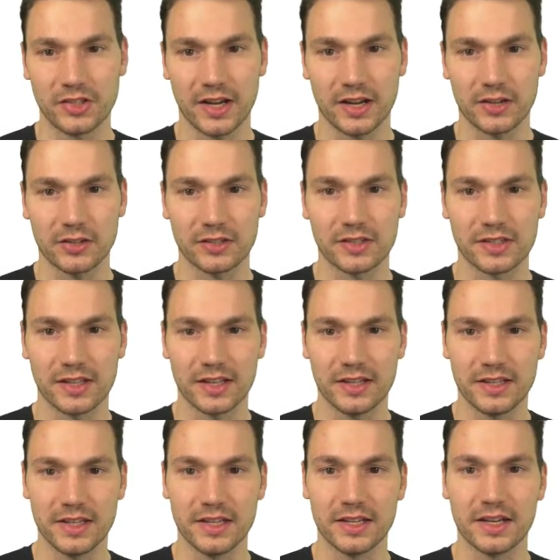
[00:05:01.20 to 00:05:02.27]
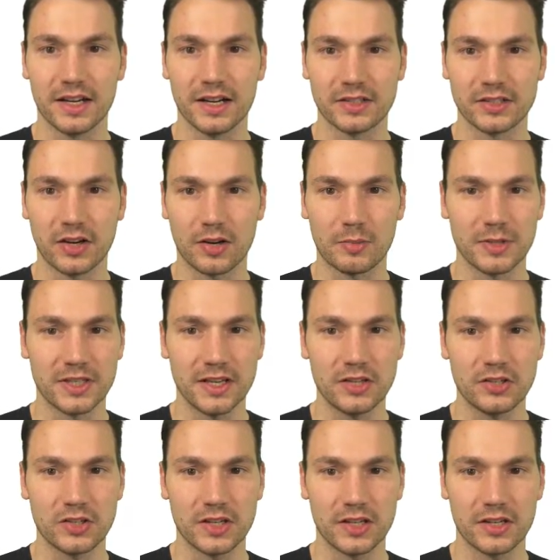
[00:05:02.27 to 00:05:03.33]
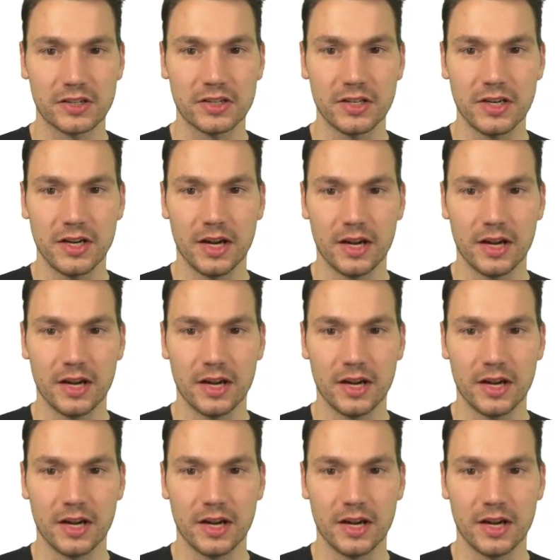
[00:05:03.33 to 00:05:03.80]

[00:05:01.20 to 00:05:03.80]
check out the documentation here,